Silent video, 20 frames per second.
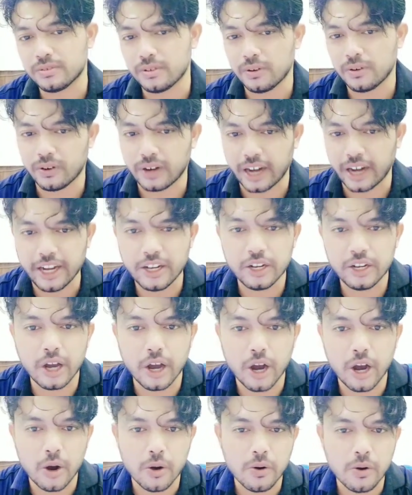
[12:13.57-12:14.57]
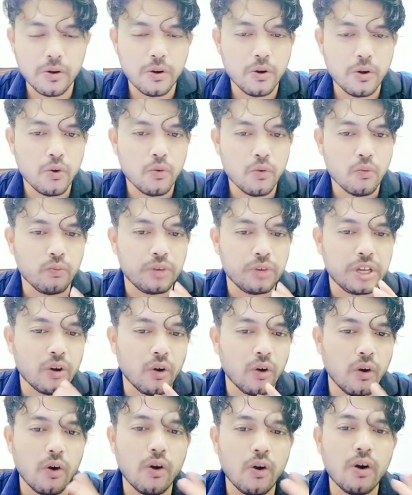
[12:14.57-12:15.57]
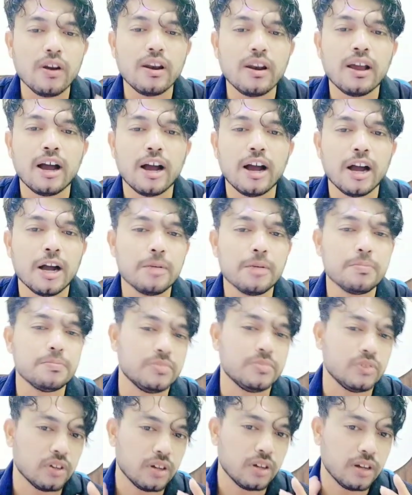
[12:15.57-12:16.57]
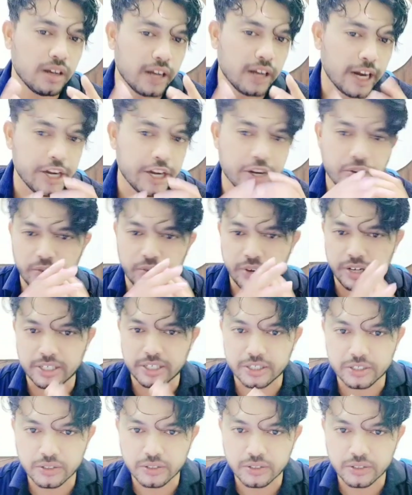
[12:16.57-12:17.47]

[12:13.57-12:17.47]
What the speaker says: Right now we all have the Android.